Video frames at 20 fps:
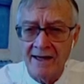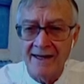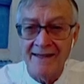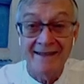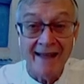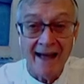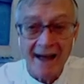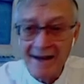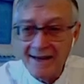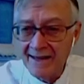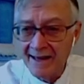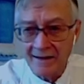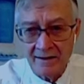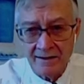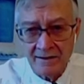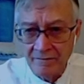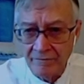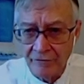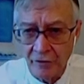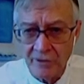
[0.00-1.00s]

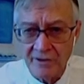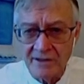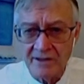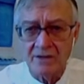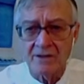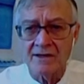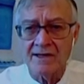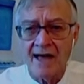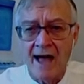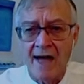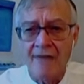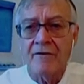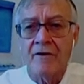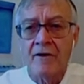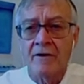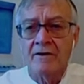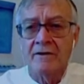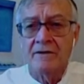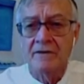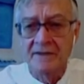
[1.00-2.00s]
Italians, for instance, have
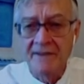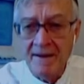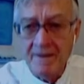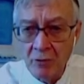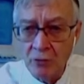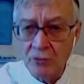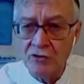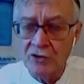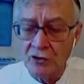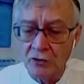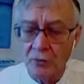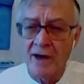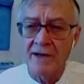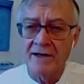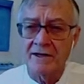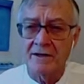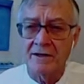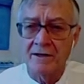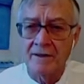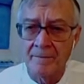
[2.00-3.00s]

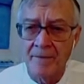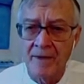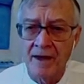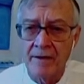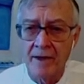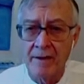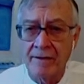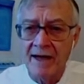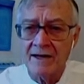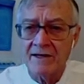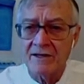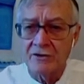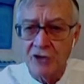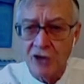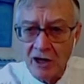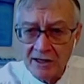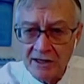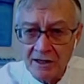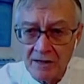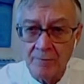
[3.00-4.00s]
demonstrated that
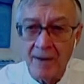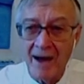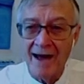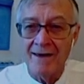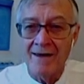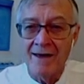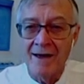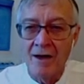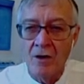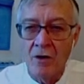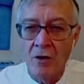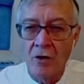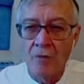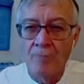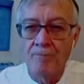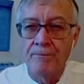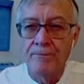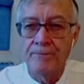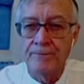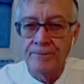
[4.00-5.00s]
just by
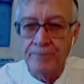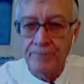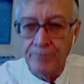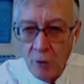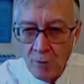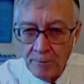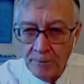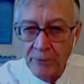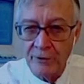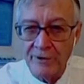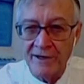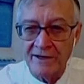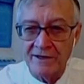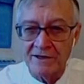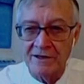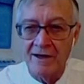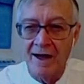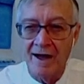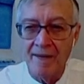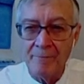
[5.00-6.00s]

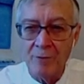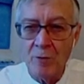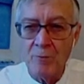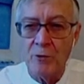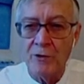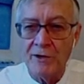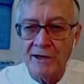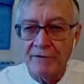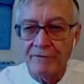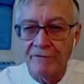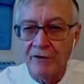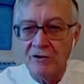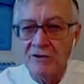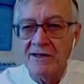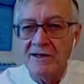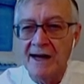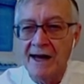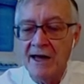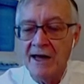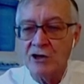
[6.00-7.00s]
appropriate
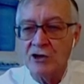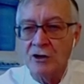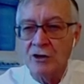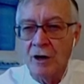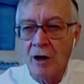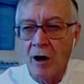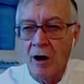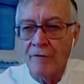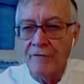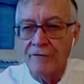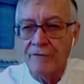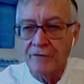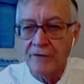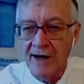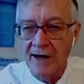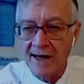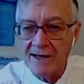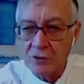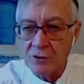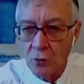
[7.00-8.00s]
ventilation of
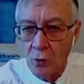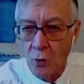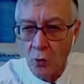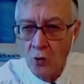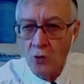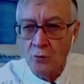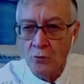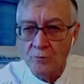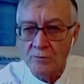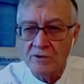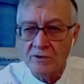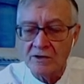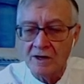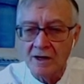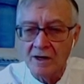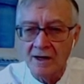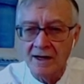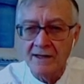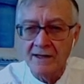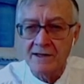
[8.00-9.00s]

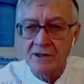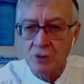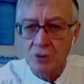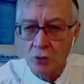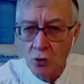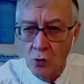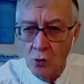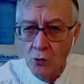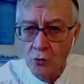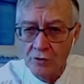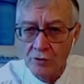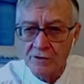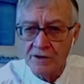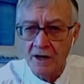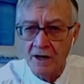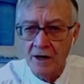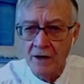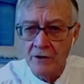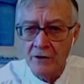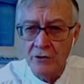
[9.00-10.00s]
classrooms in
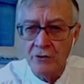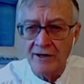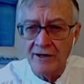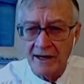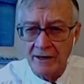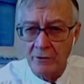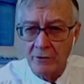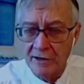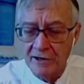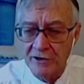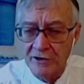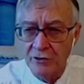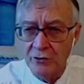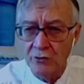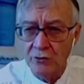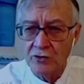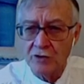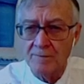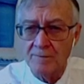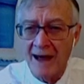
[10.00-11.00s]
schools, you can
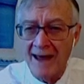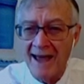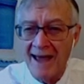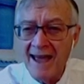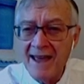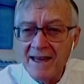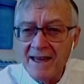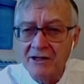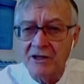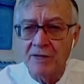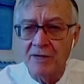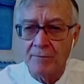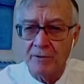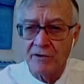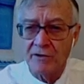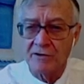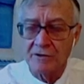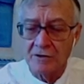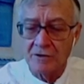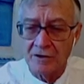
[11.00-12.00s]
reduce by
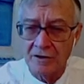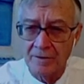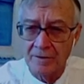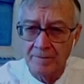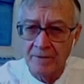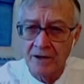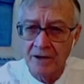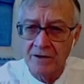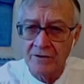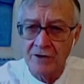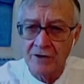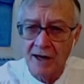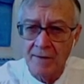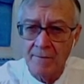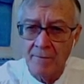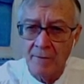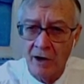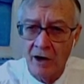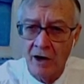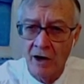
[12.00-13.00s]
80% the
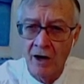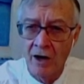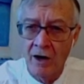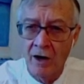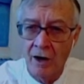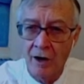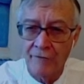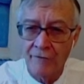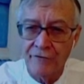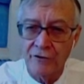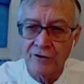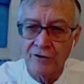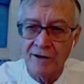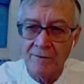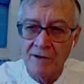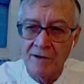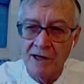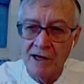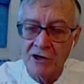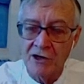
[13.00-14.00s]
number of
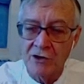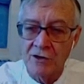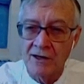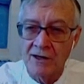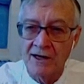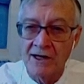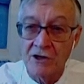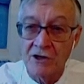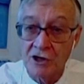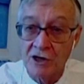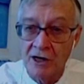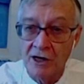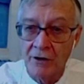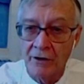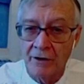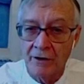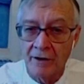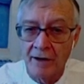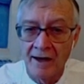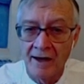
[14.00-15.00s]
contamination in
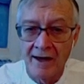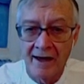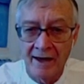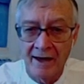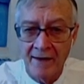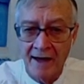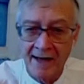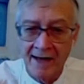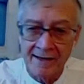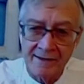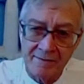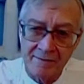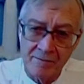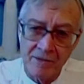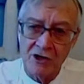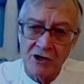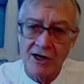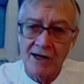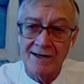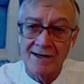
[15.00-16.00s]
children. And as
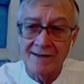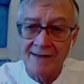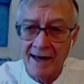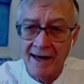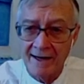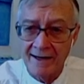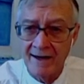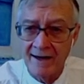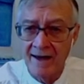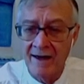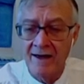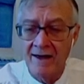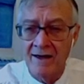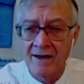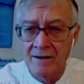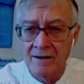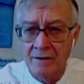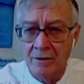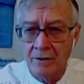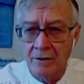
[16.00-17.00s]
Michel said,
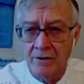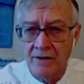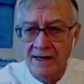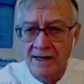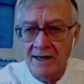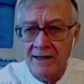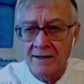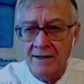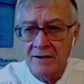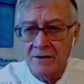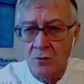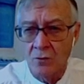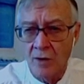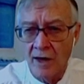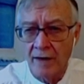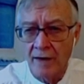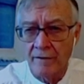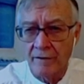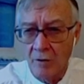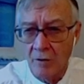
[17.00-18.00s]
the kids
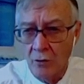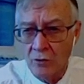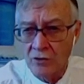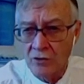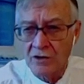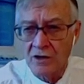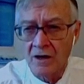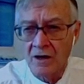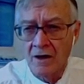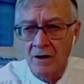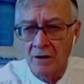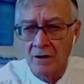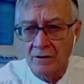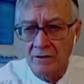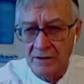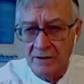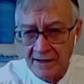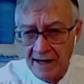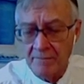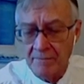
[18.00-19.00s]
were those
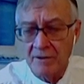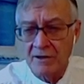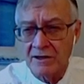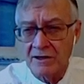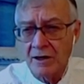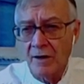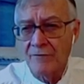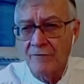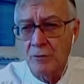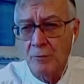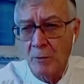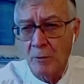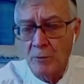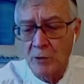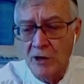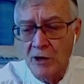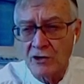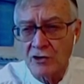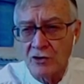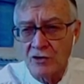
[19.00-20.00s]
segments of the
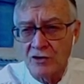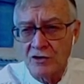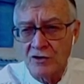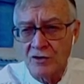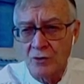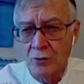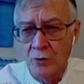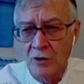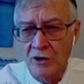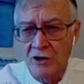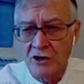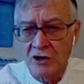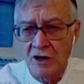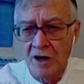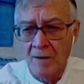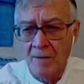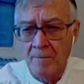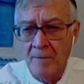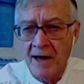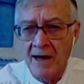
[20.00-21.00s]
populations
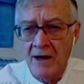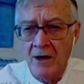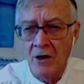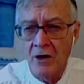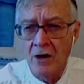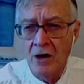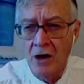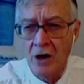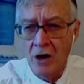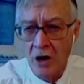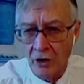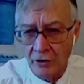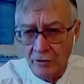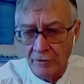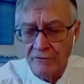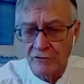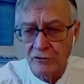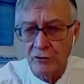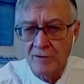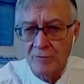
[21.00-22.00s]
which pay a lot
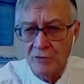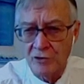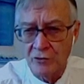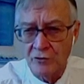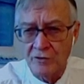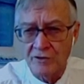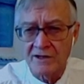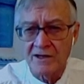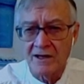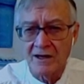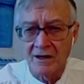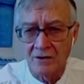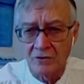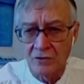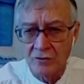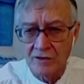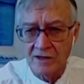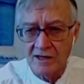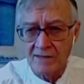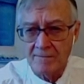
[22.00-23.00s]
of tributes
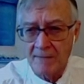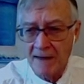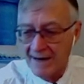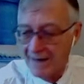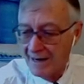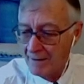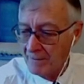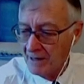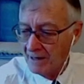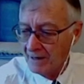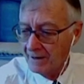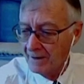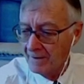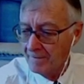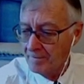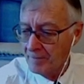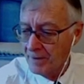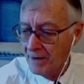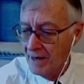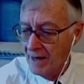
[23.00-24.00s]
to this pandemic.
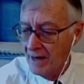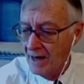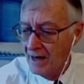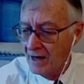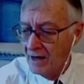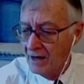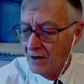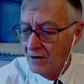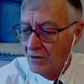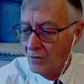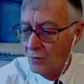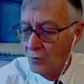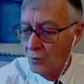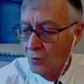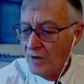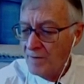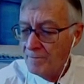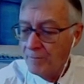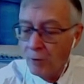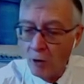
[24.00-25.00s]

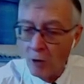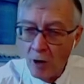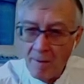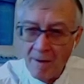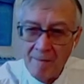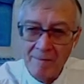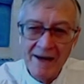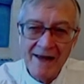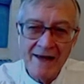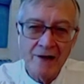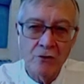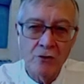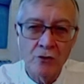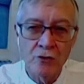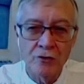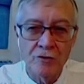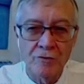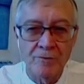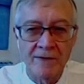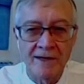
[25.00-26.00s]
We probably
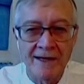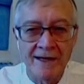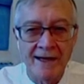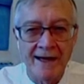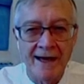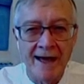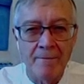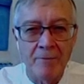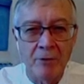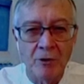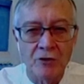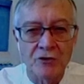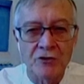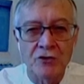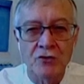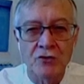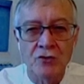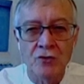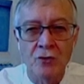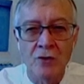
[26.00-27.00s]
could be able
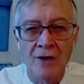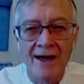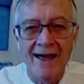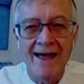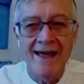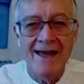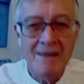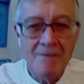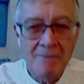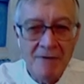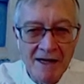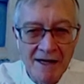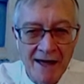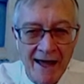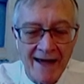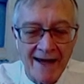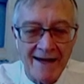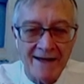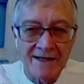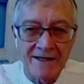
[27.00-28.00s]
to
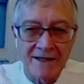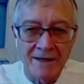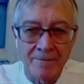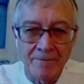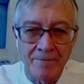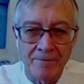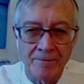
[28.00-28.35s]
eliminate